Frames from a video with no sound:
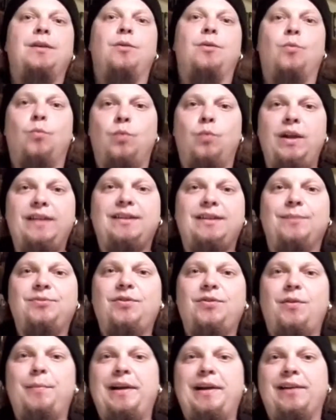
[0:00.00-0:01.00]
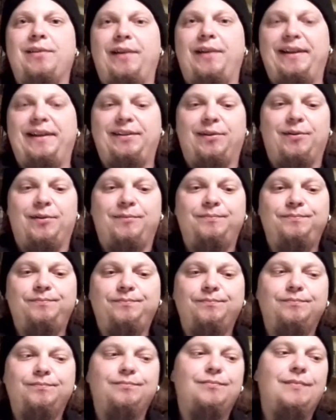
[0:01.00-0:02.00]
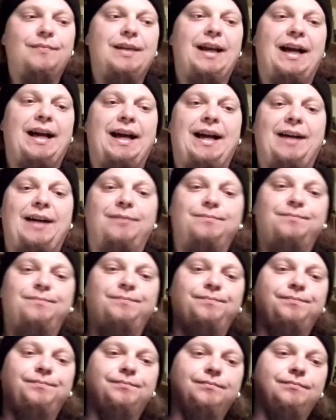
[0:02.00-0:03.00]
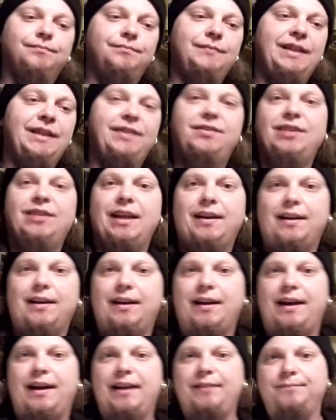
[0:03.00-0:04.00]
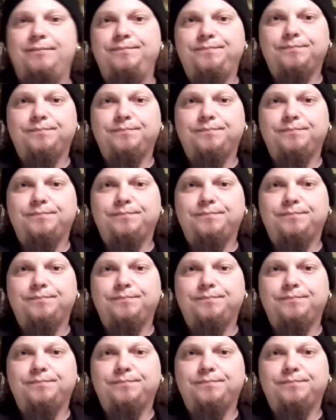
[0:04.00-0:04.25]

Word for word: Welcome to the Metal Collector. Um, it's Saturday night.